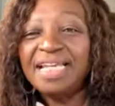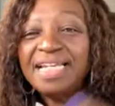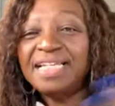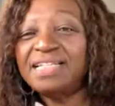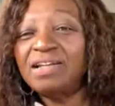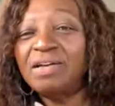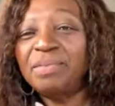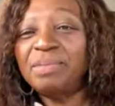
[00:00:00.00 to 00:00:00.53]

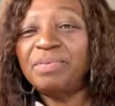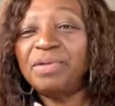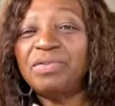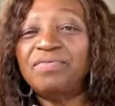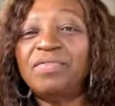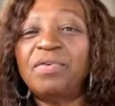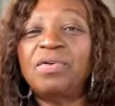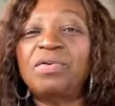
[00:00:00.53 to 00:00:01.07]
This is going to be
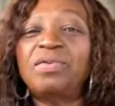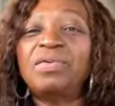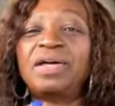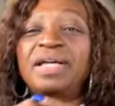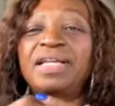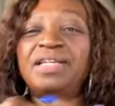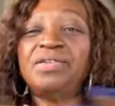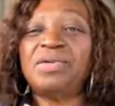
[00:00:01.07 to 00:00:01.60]
beautiful.
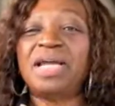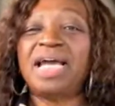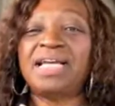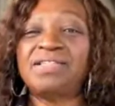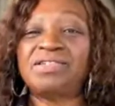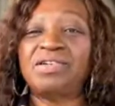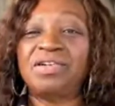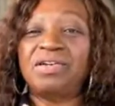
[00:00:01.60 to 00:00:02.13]
And you
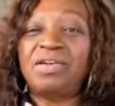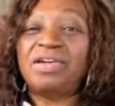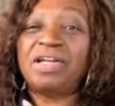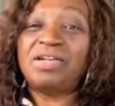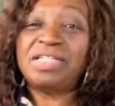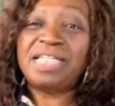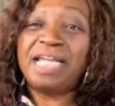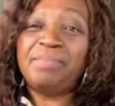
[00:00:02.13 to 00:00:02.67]
guys are going to learn
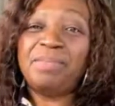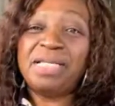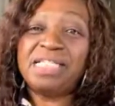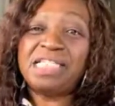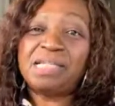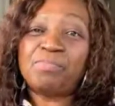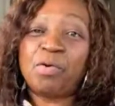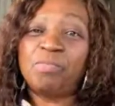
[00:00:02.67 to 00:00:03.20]
how to stay in
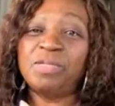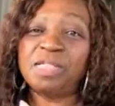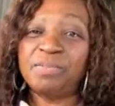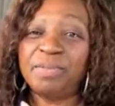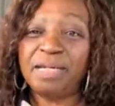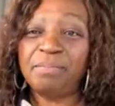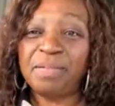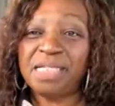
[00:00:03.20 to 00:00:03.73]
business. Pro Business
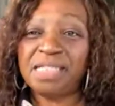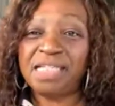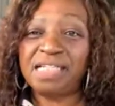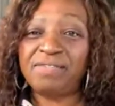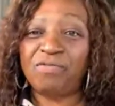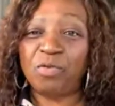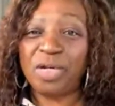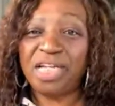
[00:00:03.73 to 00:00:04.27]
been in
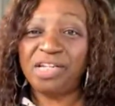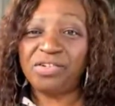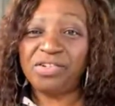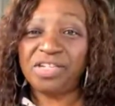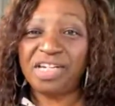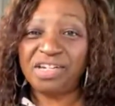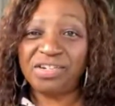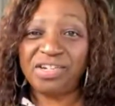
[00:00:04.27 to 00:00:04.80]
business 40
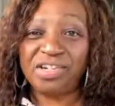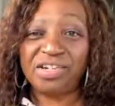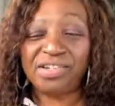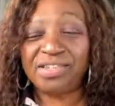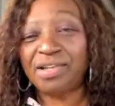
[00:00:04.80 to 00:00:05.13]
years this year.